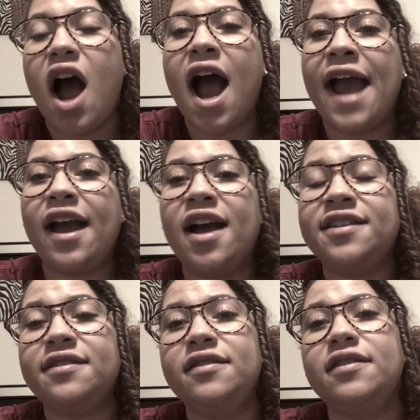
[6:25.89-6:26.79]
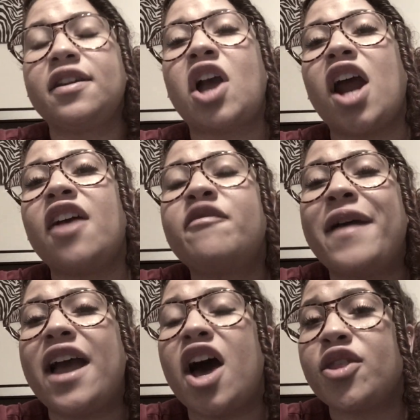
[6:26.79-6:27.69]
I got off
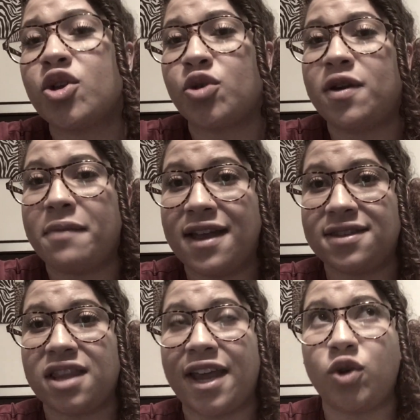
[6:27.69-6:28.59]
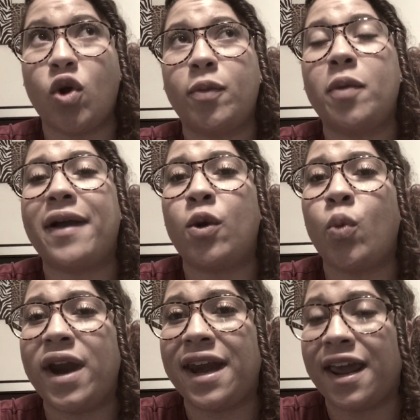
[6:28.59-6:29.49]
my other 3 meds like normal by
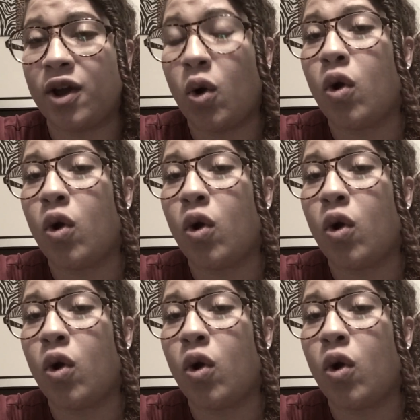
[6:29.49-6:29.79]
weaning